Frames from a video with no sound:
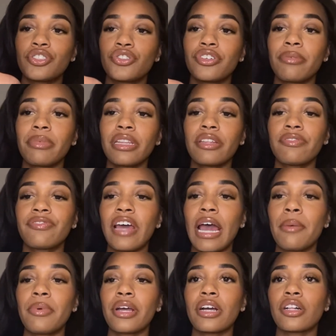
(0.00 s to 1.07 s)
trimming the
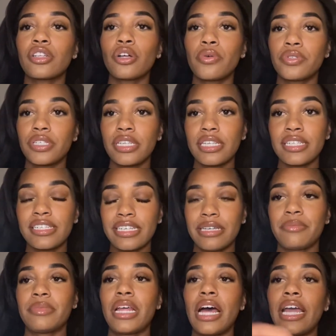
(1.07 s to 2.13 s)
fabric close to the
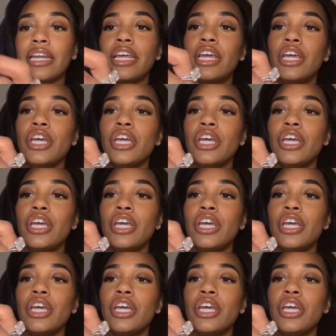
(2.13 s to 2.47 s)
seam line.